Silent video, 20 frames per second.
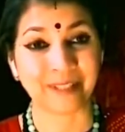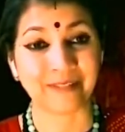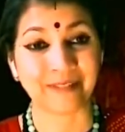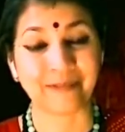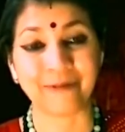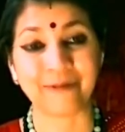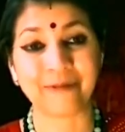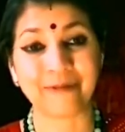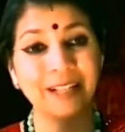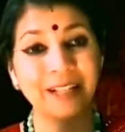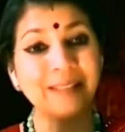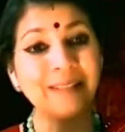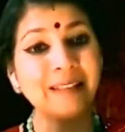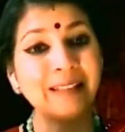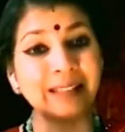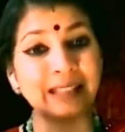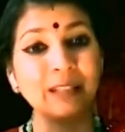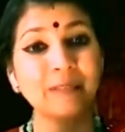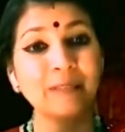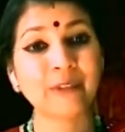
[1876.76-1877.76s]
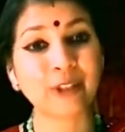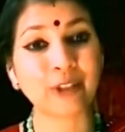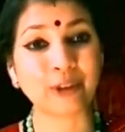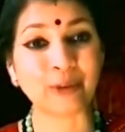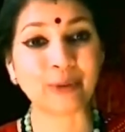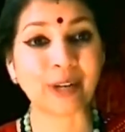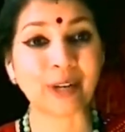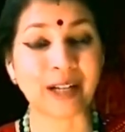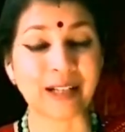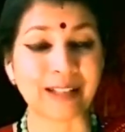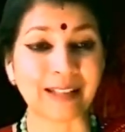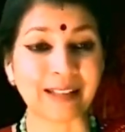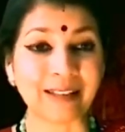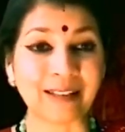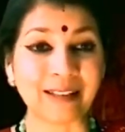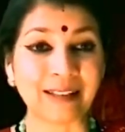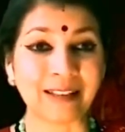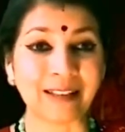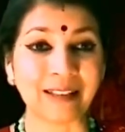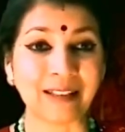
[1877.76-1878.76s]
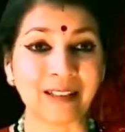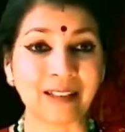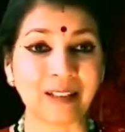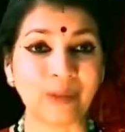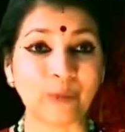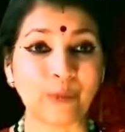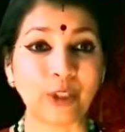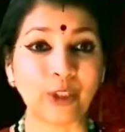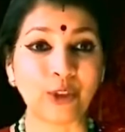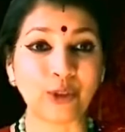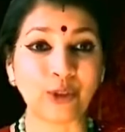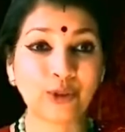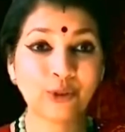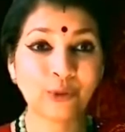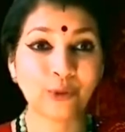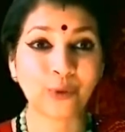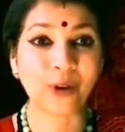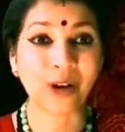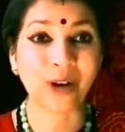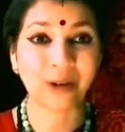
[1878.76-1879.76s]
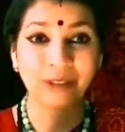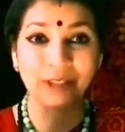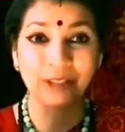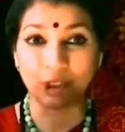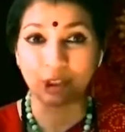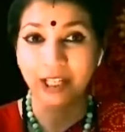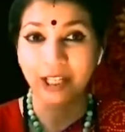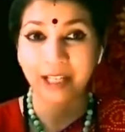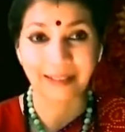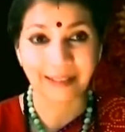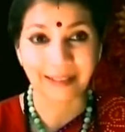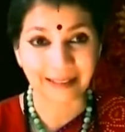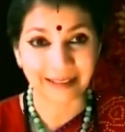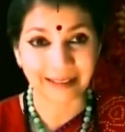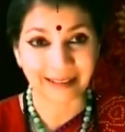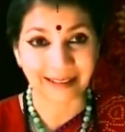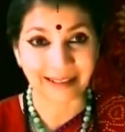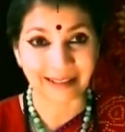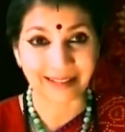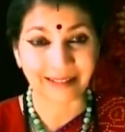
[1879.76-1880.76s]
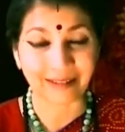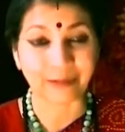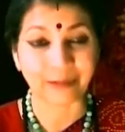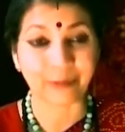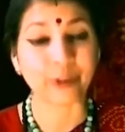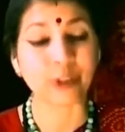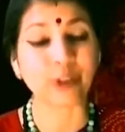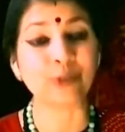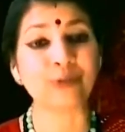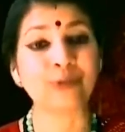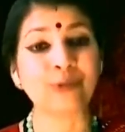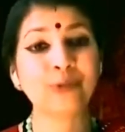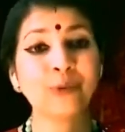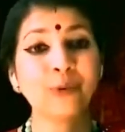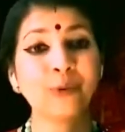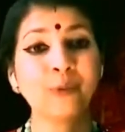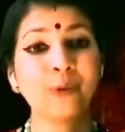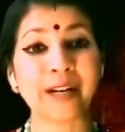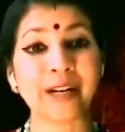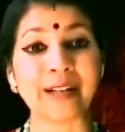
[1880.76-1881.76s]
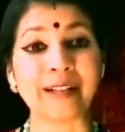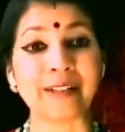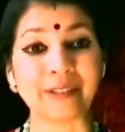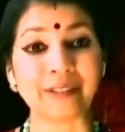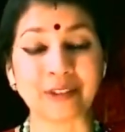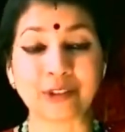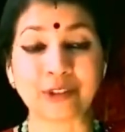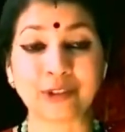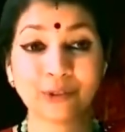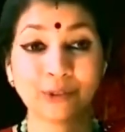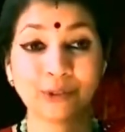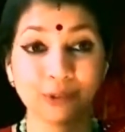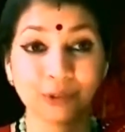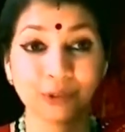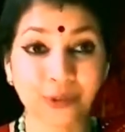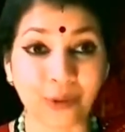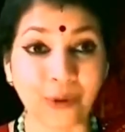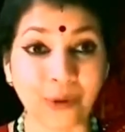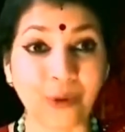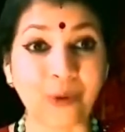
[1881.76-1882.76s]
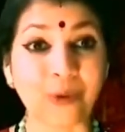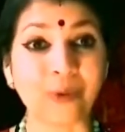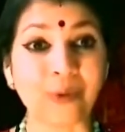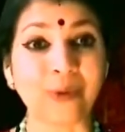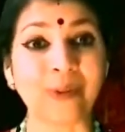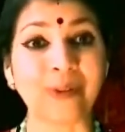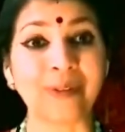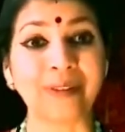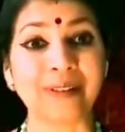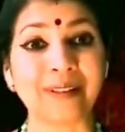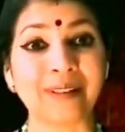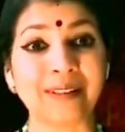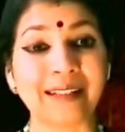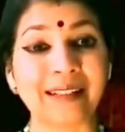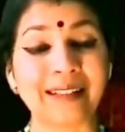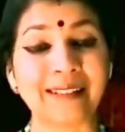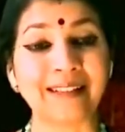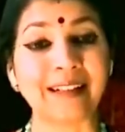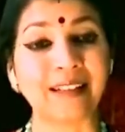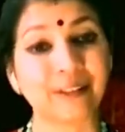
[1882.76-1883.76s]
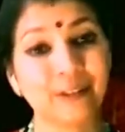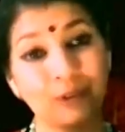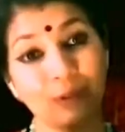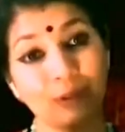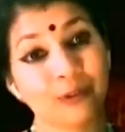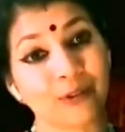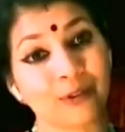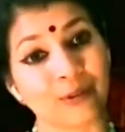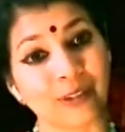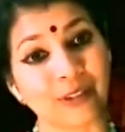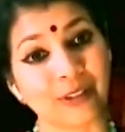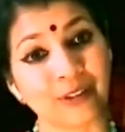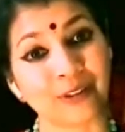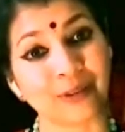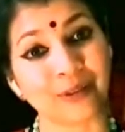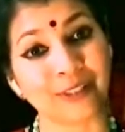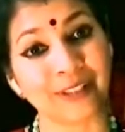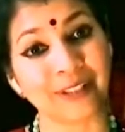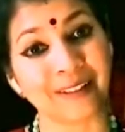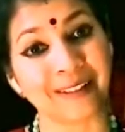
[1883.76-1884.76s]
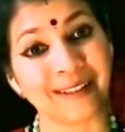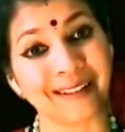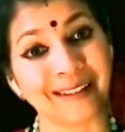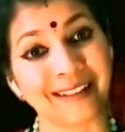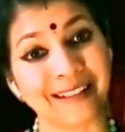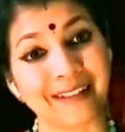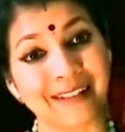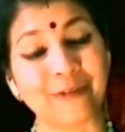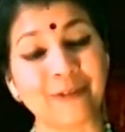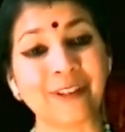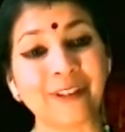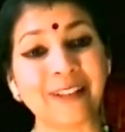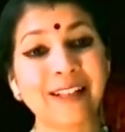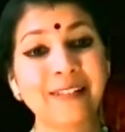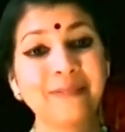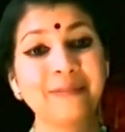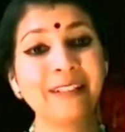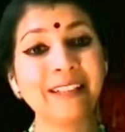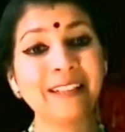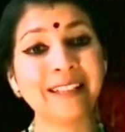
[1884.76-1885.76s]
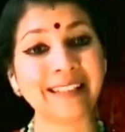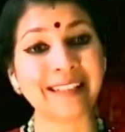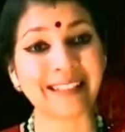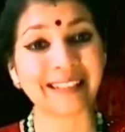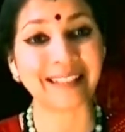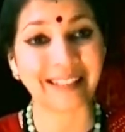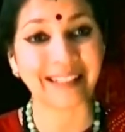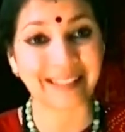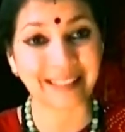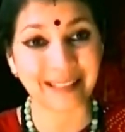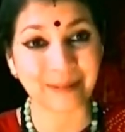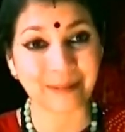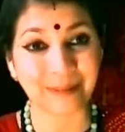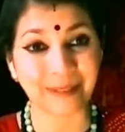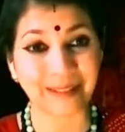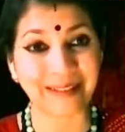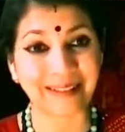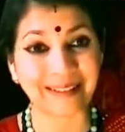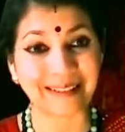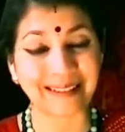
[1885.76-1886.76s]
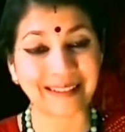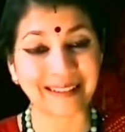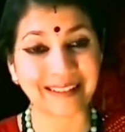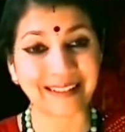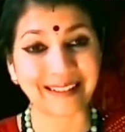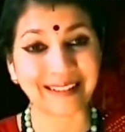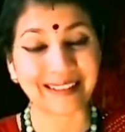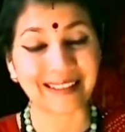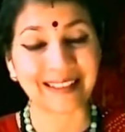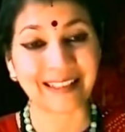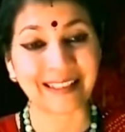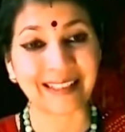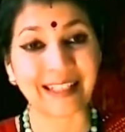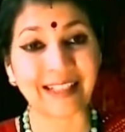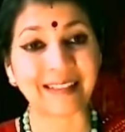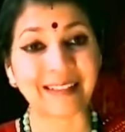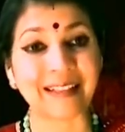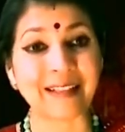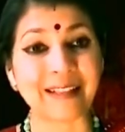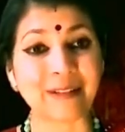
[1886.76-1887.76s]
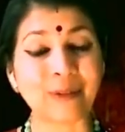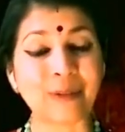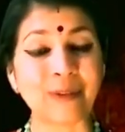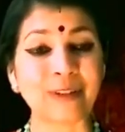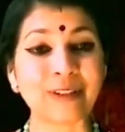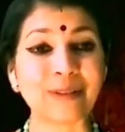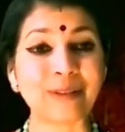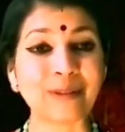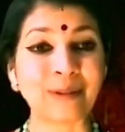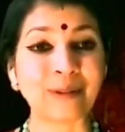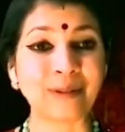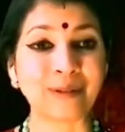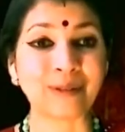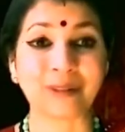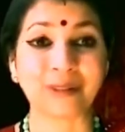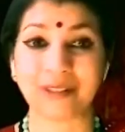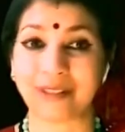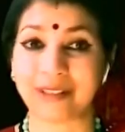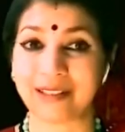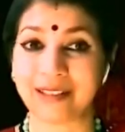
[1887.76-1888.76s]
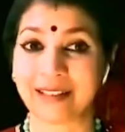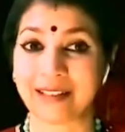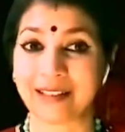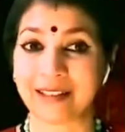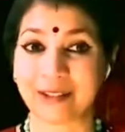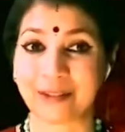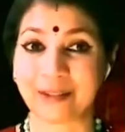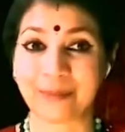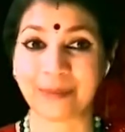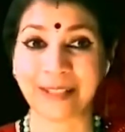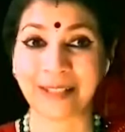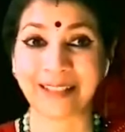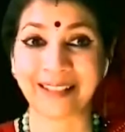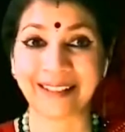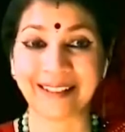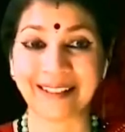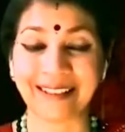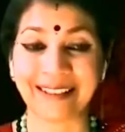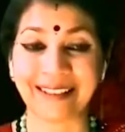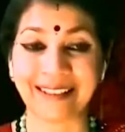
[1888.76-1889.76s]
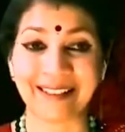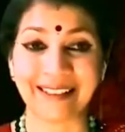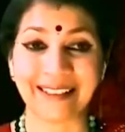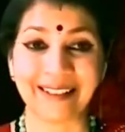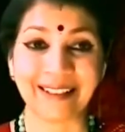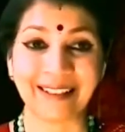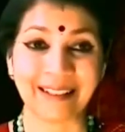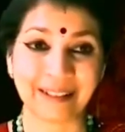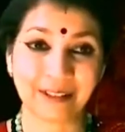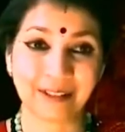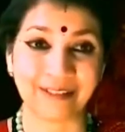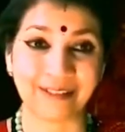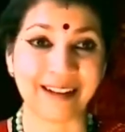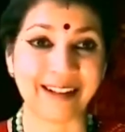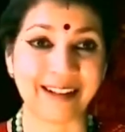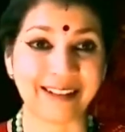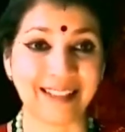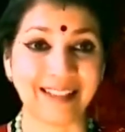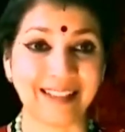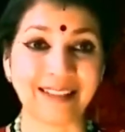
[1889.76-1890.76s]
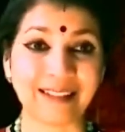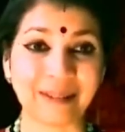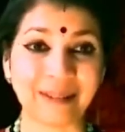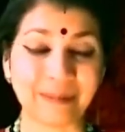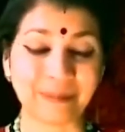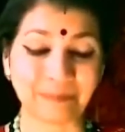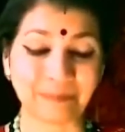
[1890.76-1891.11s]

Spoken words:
If wealth is given to us, we should know how to channel it. We should know where it should go. That is also our duty. And for that, we need enlightenment. And that also Goddess Lakshmi grants us.